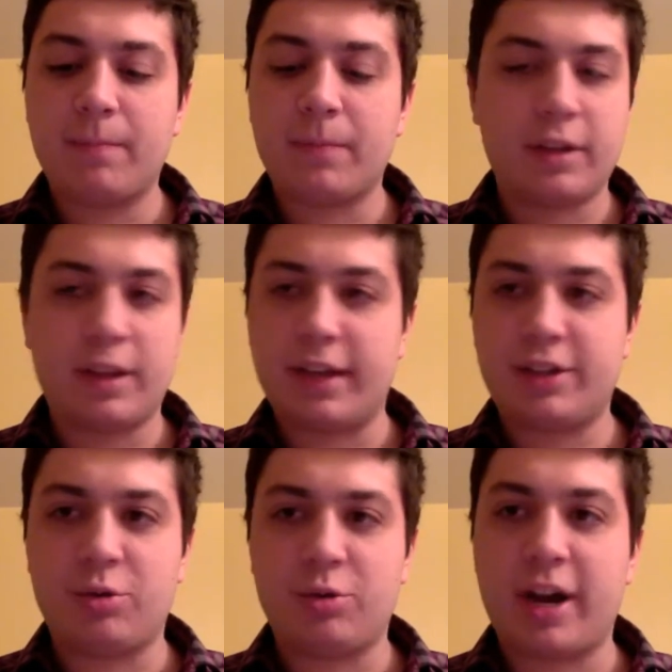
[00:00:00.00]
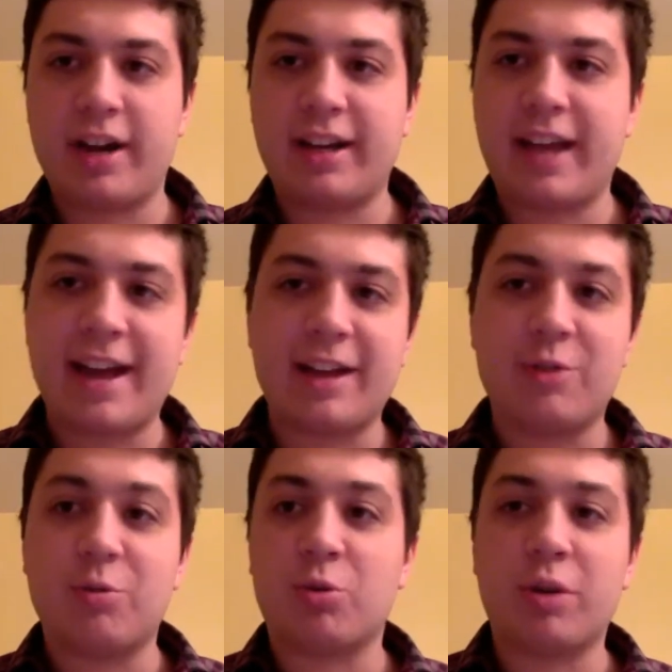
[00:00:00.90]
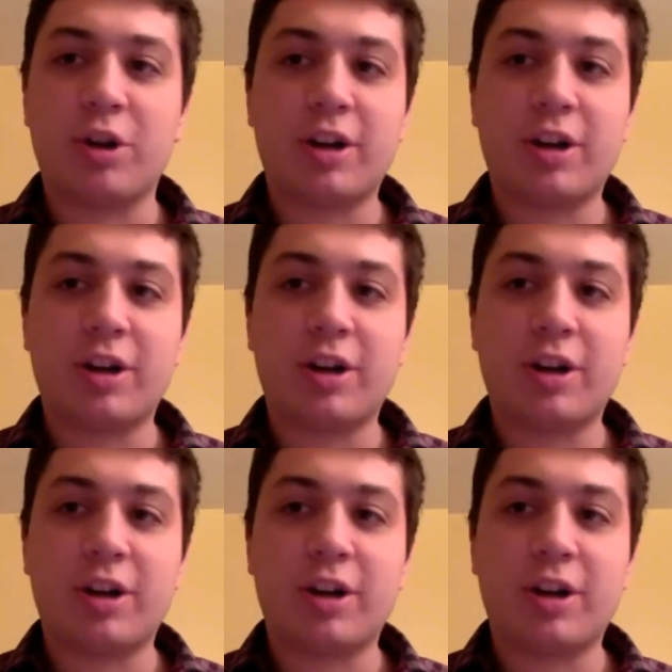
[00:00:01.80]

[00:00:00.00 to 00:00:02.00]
like $2,000 again into a Twitter